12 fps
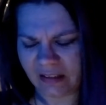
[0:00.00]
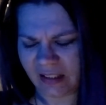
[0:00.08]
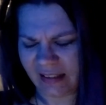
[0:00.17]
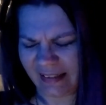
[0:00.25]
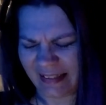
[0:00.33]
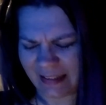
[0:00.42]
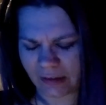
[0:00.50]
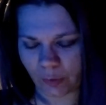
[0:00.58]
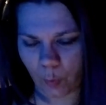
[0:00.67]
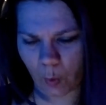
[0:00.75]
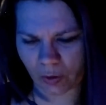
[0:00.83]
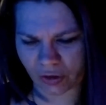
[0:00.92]
"He has a
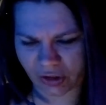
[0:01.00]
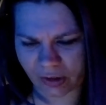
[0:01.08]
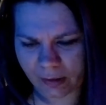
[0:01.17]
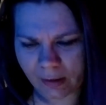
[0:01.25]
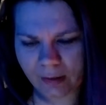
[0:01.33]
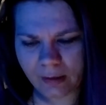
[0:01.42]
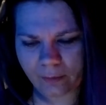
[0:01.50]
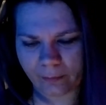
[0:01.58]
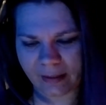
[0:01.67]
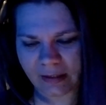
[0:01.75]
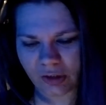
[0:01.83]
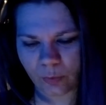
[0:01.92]
horse,"
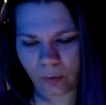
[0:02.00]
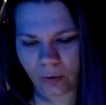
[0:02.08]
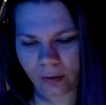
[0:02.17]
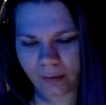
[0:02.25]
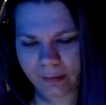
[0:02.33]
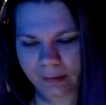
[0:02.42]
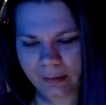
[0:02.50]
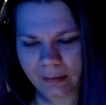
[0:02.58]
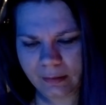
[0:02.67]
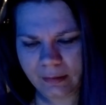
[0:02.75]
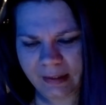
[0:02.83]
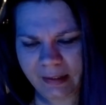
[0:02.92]
Reed swore.
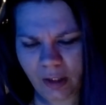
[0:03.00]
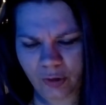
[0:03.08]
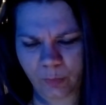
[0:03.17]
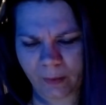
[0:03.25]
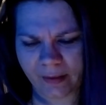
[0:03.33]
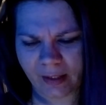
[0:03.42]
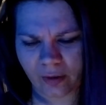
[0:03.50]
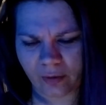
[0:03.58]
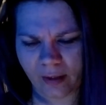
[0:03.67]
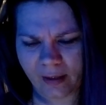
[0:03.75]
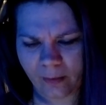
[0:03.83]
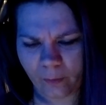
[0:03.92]
"He knows where
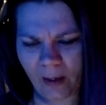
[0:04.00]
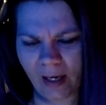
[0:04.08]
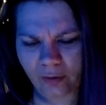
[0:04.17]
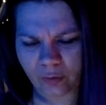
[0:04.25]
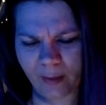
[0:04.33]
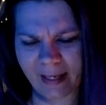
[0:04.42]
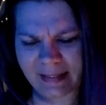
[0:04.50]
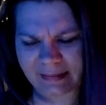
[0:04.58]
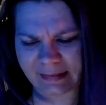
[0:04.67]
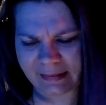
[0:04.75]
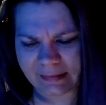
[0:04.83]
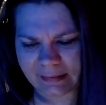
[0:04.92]
that wild graze
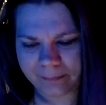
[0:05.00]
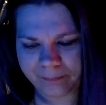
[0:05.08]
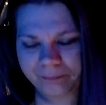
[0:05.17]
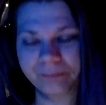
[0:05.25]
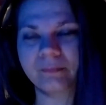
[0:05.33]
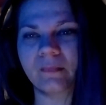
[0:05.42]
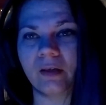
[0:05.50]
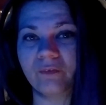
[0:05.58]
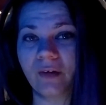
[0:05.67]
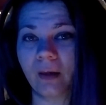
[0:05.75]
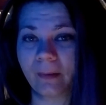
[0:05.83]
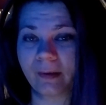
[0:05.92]
is."
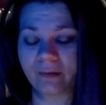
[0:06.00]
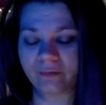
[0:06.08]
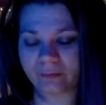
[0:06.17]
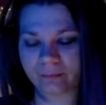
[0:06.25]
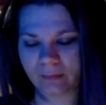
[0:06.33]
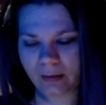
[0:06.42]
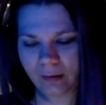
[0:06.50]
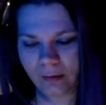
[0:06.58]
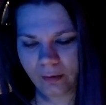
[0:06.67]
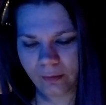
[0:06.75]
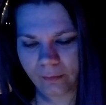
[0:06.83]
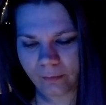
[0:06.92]
"Affirmative,"
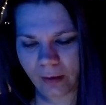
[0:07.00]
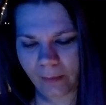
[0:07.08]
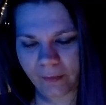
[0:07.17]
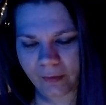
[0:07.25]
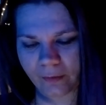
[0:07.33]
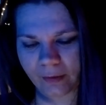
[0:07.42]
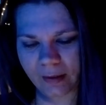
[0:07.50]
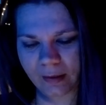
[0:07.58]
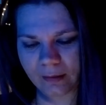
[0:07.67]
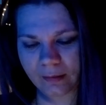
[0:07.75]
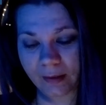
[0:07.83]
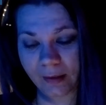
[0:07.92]
Robert agreed.
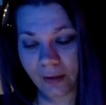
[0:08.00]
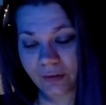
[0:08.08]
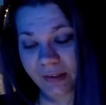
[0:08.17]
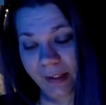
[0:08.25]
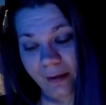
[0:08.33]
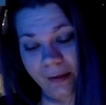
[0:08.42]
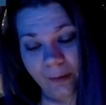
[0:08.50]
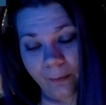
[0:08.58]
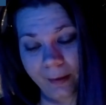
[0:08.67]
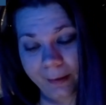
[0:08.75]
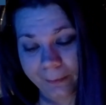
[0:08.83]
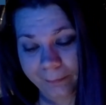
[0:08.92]
"He knows the area
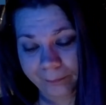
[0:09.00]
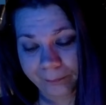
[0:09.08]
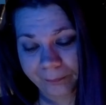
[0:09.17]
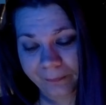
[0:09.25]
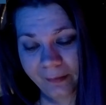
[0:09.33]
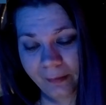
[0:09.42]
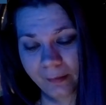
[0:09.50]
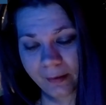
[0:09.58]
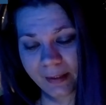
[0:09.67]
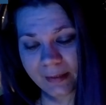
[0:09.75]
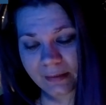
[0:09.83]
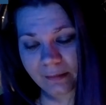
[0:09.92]
well.
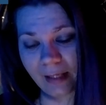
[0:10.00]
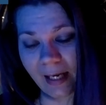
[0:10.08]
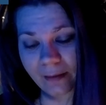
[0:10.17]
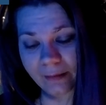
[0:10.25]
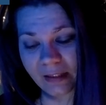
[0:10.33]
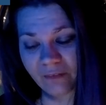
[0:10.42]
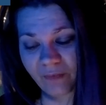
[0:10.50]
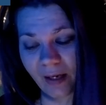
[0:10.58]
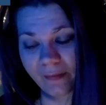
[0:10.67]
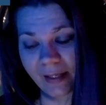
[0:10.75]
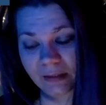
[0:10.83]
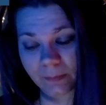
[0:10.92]
It isn't likely he
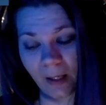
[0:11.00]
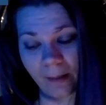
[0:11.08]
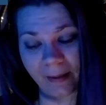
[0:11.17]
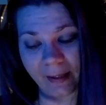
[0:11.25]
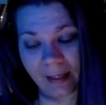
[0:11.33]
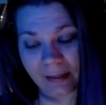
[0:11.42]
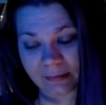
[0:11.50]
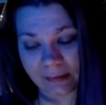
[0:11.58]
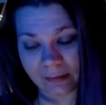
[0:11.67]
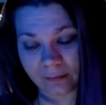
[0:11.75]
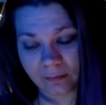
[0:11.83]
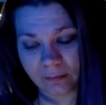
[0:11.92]
found that spot by
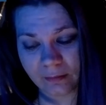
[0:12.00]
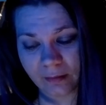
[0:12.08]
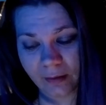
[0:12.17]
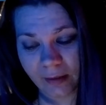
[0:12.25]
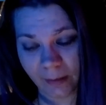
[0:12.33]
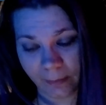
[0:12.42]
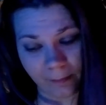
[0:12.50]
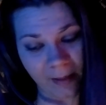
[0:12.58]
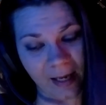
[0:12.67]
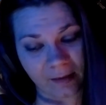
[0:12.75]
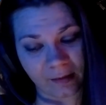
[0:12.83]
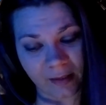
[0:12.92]
accident. You'd be
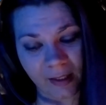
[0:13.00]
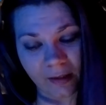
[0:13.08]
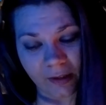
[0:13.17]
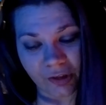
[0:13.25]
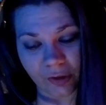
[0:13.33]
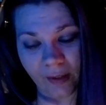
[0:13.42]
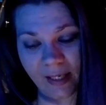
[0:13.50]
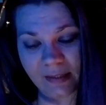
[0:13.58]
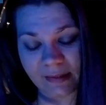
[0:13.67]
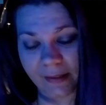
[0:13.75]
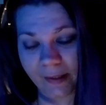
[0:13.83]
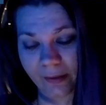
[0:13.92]
mad to think there's a graze
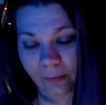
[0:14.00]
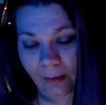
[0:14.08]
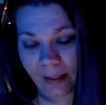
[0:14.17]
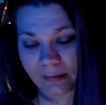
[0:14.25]
there otherwise,